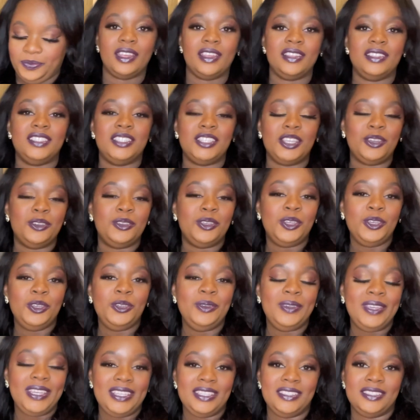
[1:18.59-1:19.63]
So who
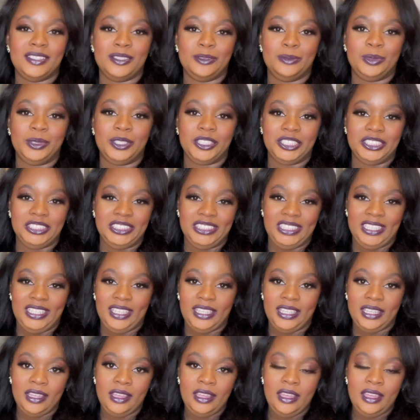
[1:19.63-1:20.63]
is Obagi?